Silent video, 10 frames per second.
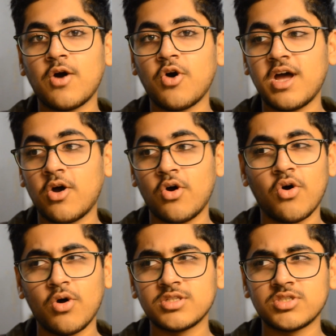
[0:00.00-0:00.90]

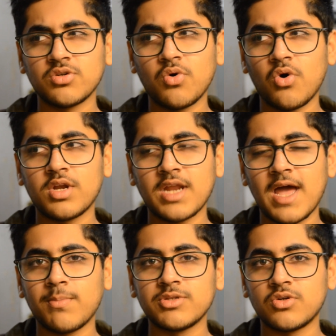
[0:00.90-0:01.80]
also on
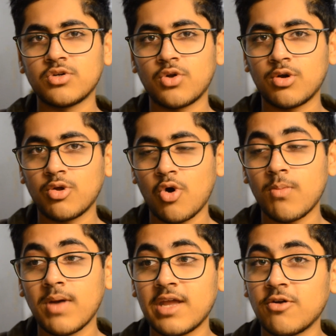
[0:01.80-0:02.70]

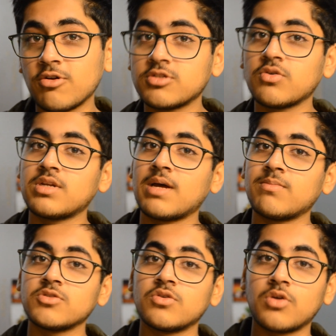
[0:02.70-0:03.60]
Amazon.com and also on
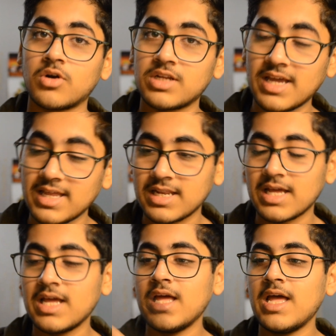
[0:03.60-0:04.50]

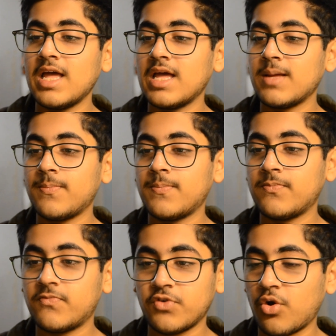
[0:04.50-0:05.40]
Amazon.in
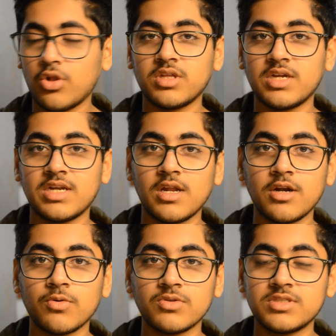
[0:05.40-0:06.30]
for all the
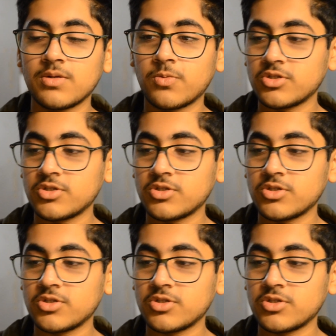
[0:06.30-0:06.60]
Indian dudes that